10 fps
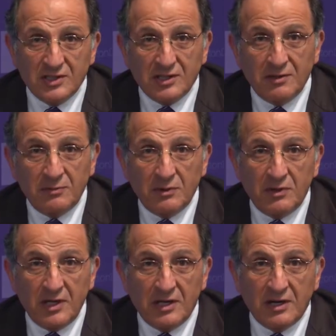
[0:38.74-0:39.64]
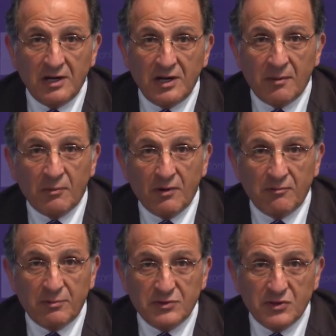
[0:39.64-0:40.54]
uh, community in a number
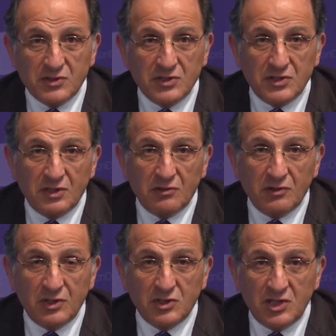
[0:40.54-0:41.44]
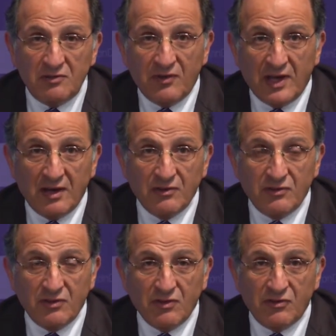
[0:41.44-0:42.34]
of positions, including chief analyst
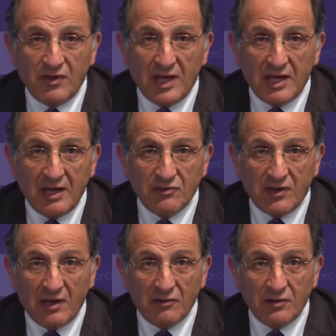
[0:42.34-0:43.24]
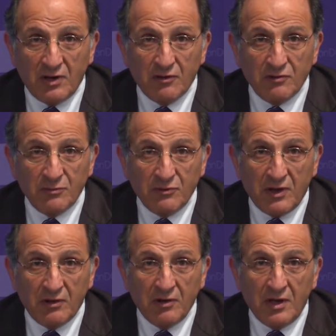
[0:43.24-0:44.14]
at the CIA's Counterterrorism
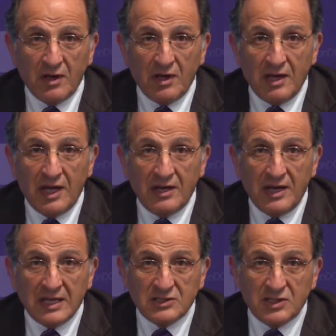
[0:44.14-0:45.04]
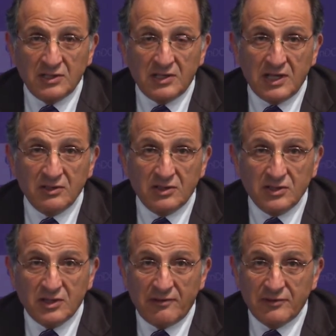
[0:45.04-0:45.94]
Center and national
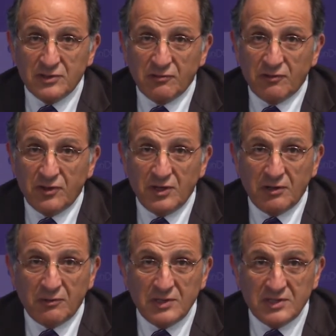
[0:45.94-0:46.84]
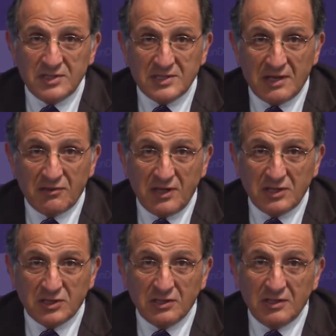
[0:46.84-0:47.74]
intelligence officer for the Near East and South
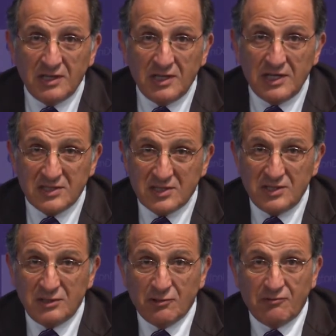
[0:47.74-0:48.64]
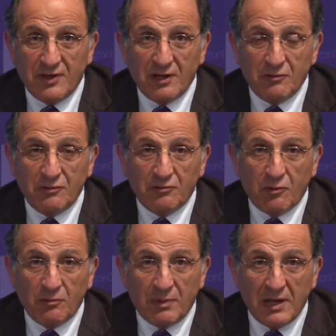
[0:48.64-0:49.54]
Asia. He's a senior fellow in
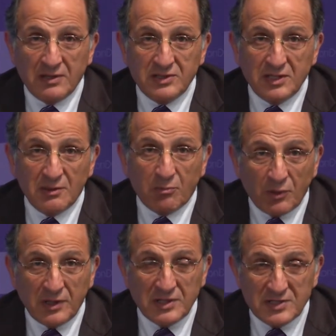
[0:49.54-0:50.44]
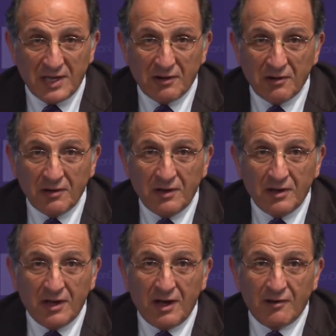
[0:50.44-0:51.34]
foreign policy at the Brookings Center
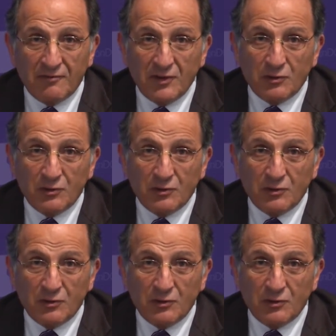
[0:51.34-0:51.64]
uh, for the